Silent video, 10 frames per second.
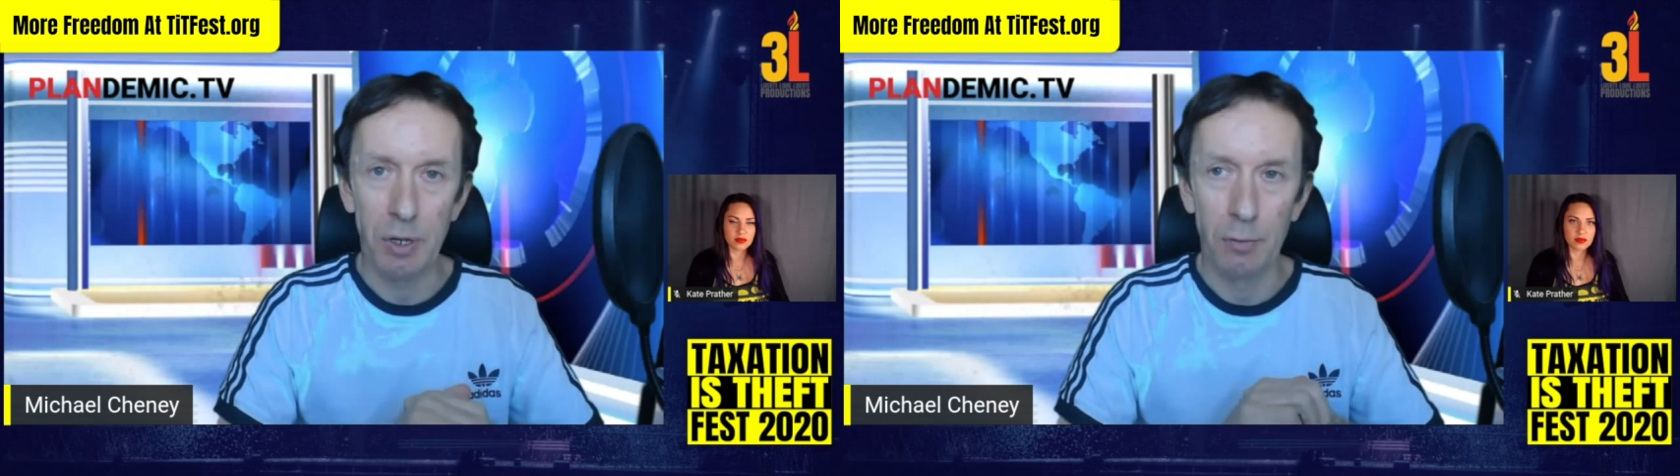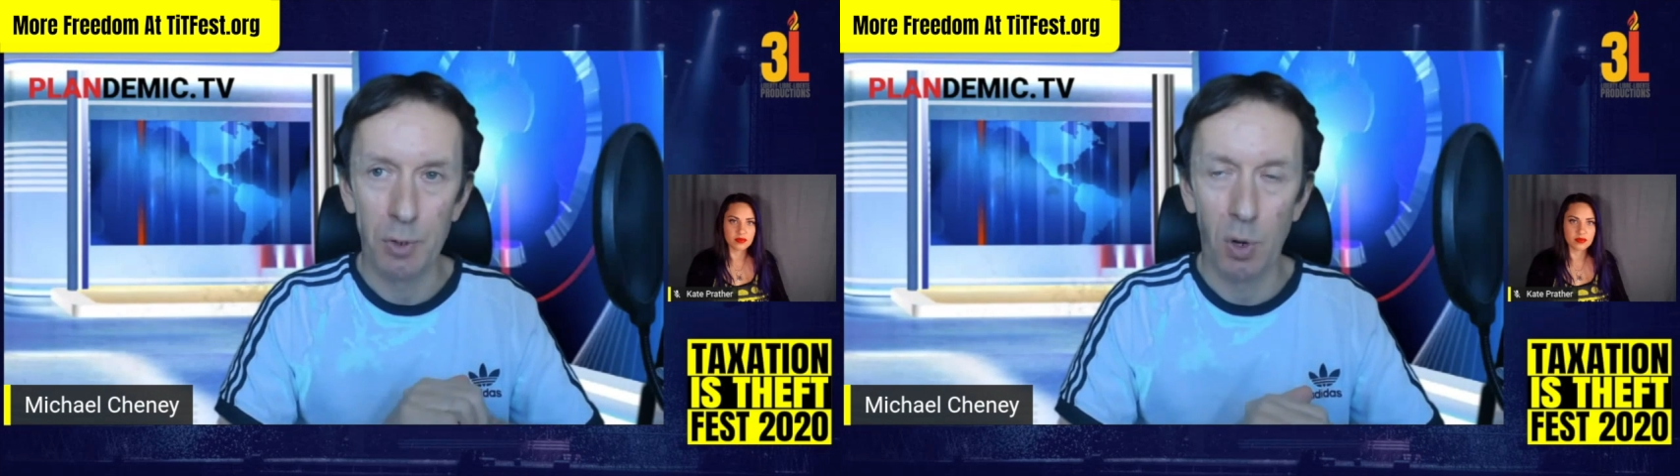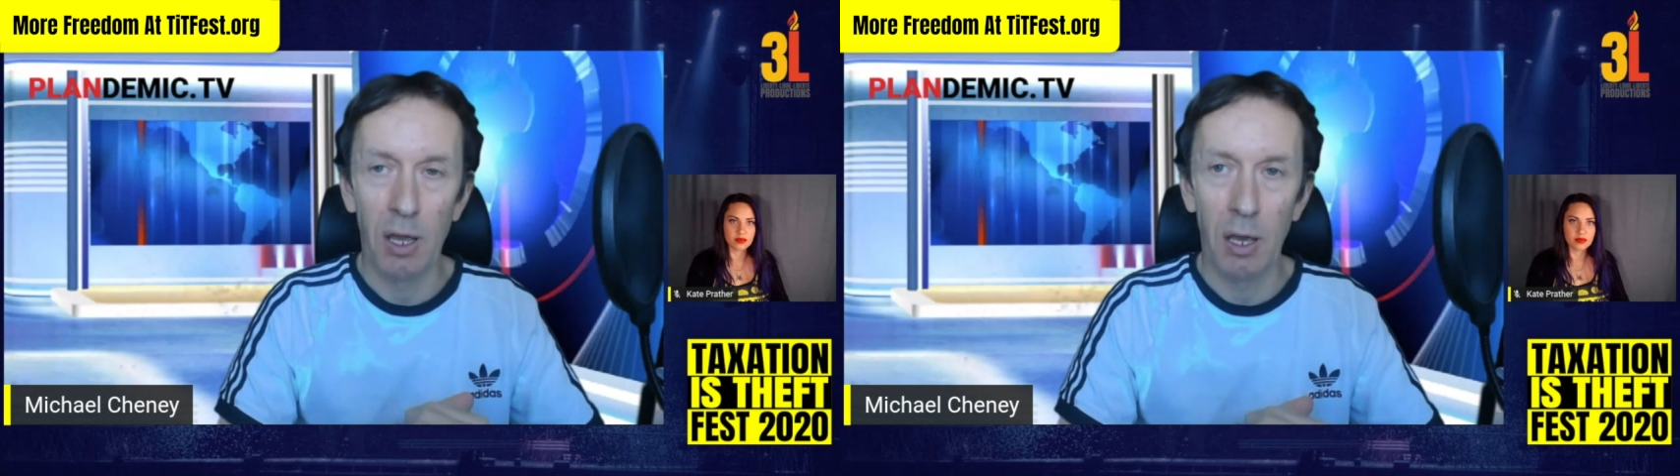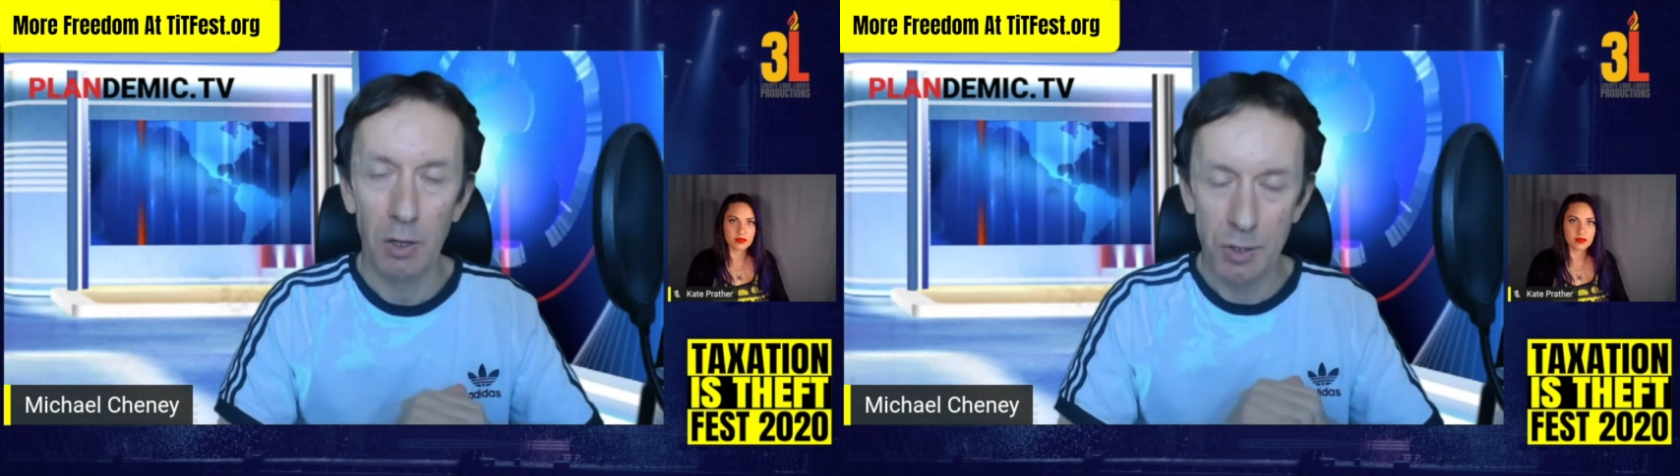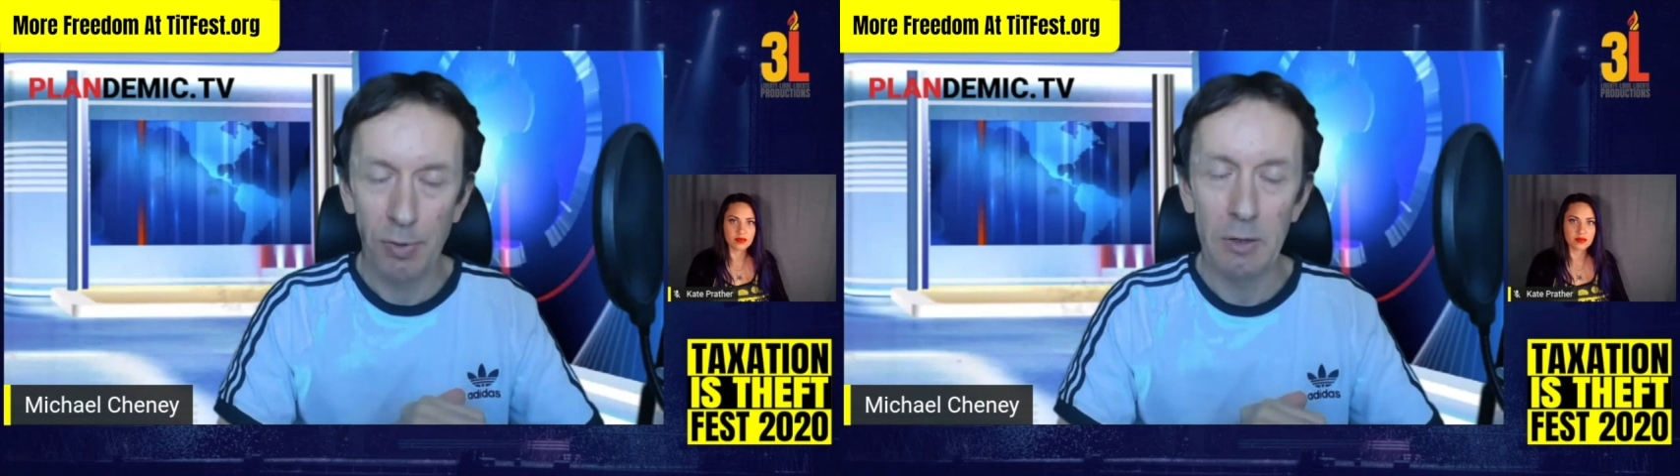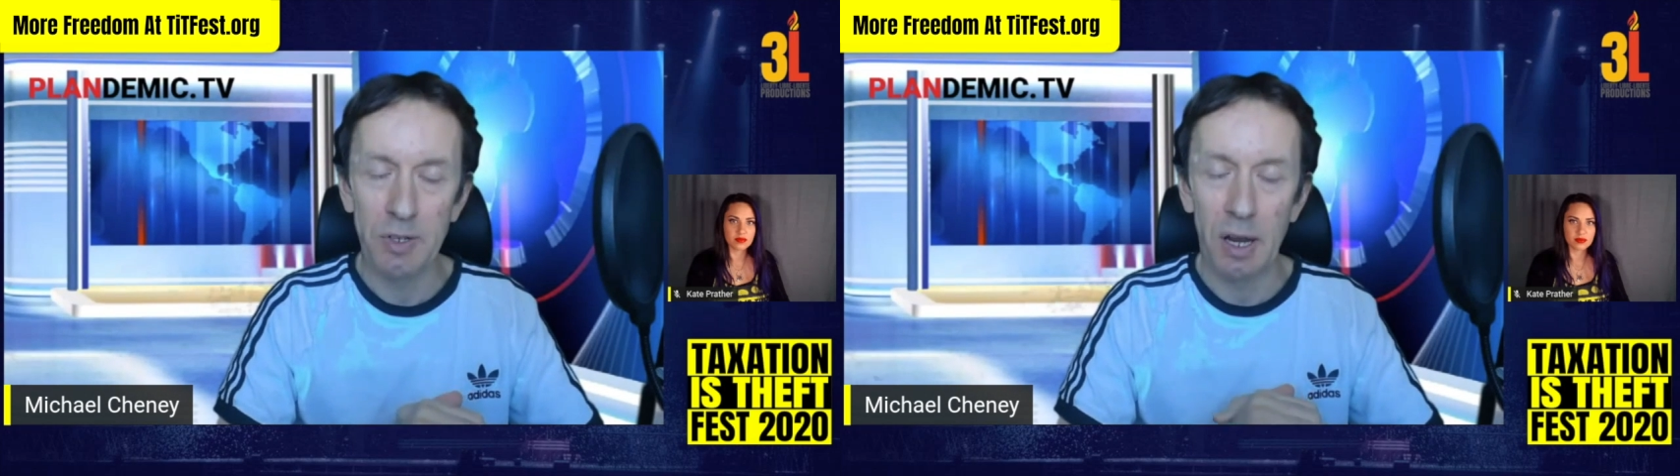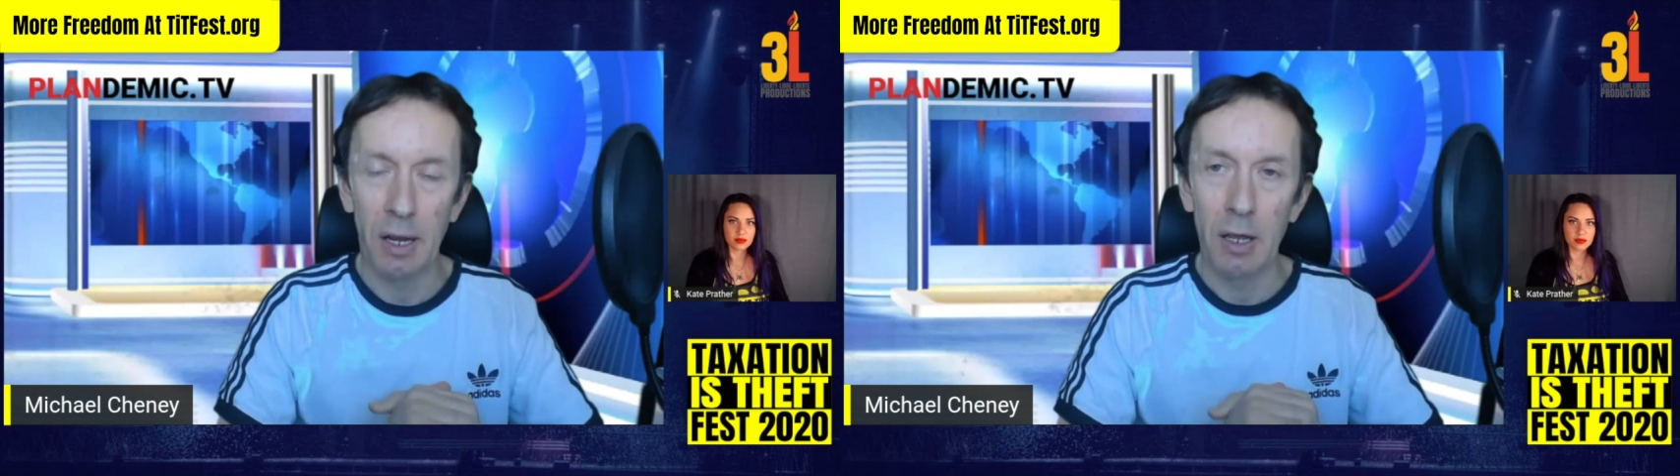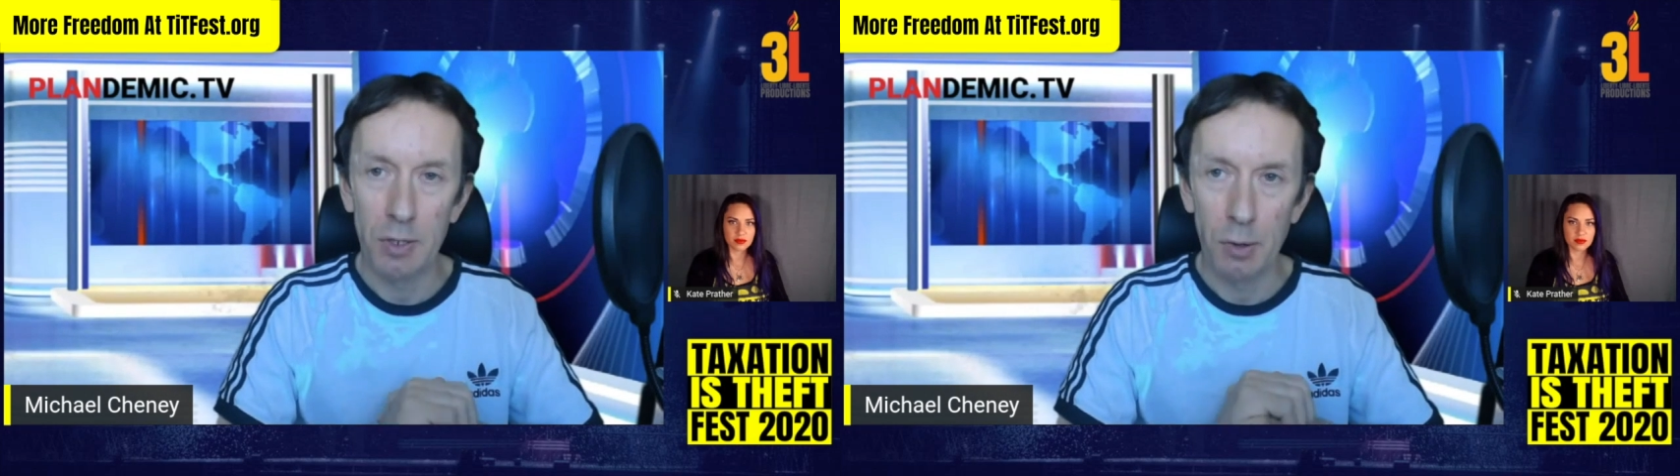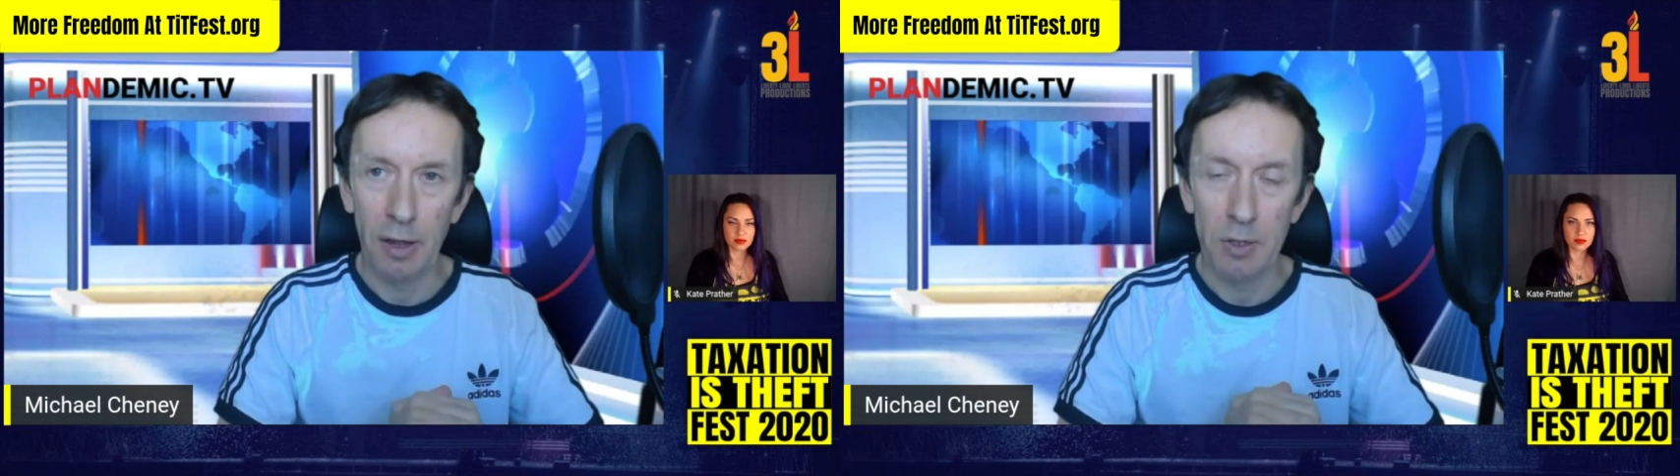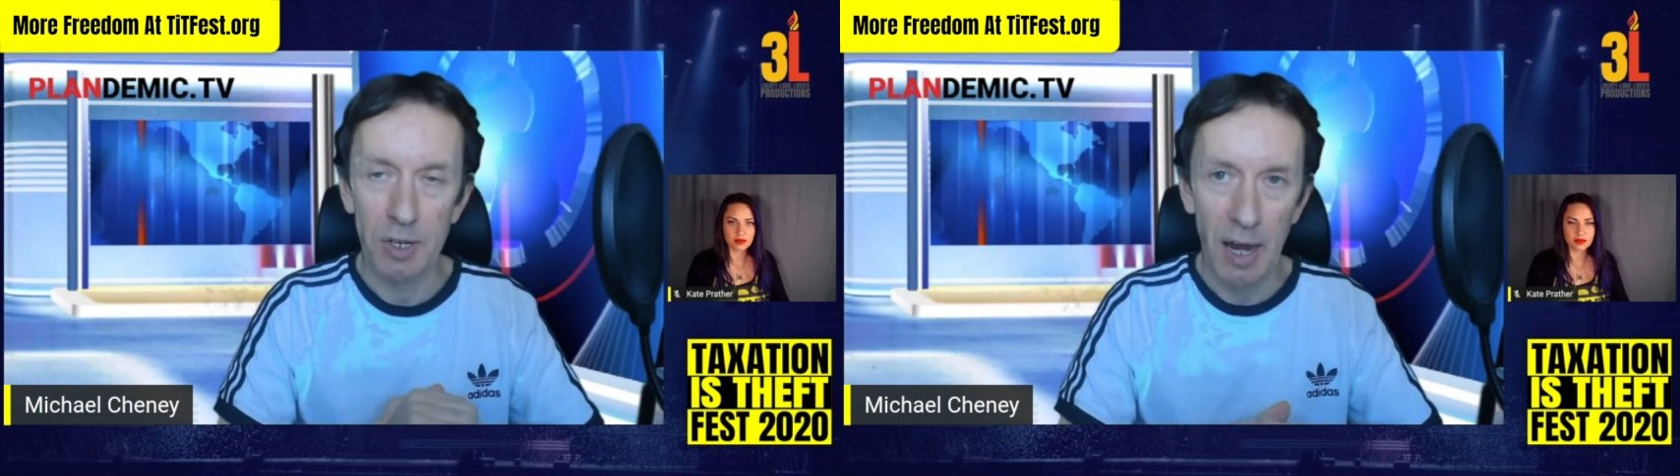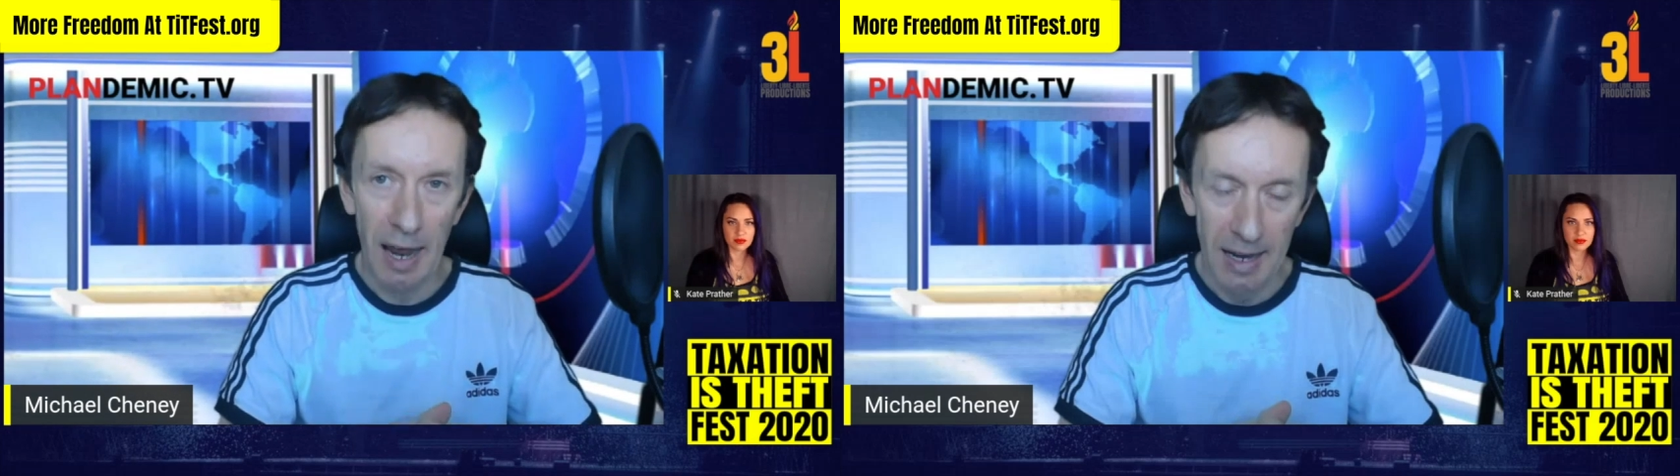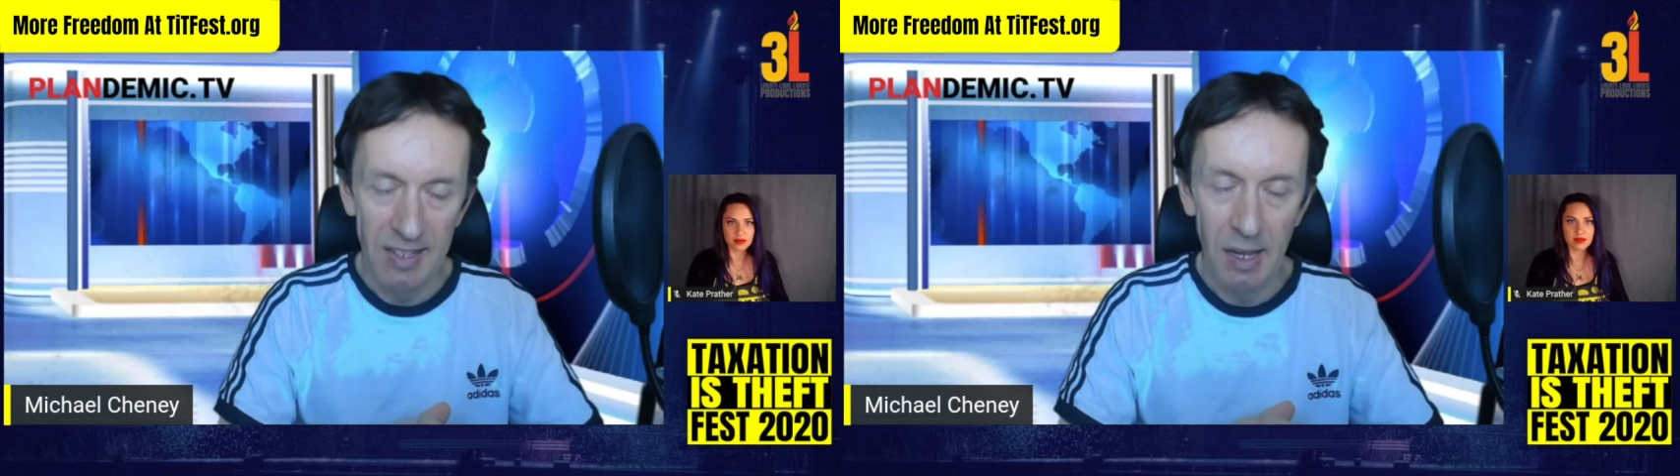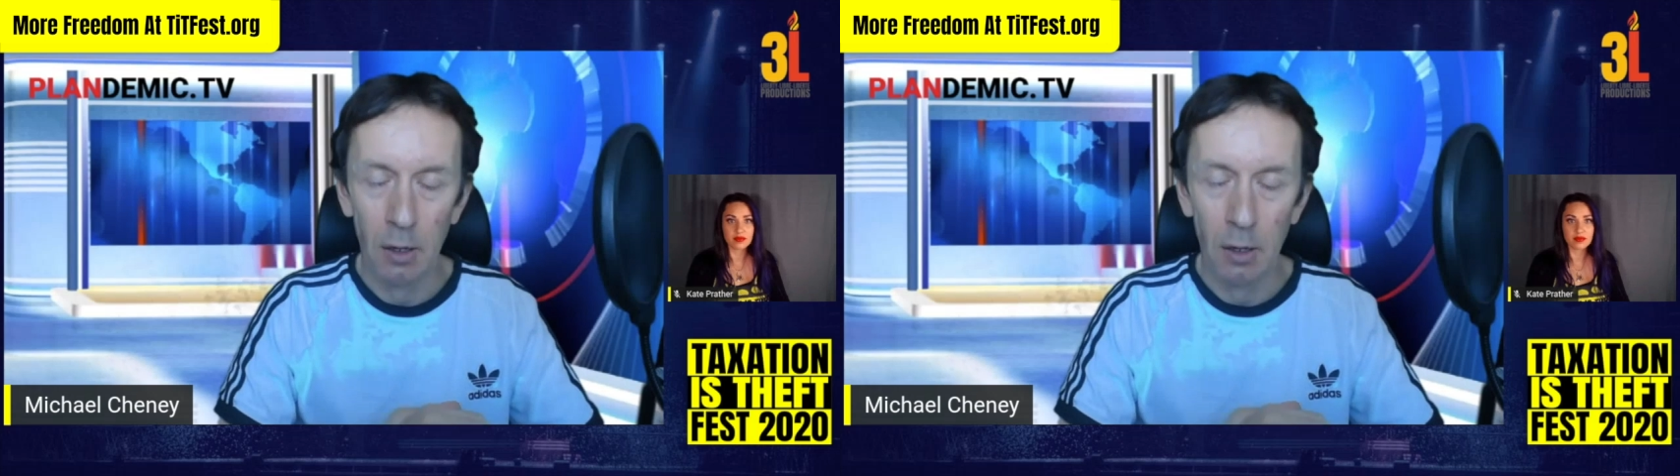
of 2008.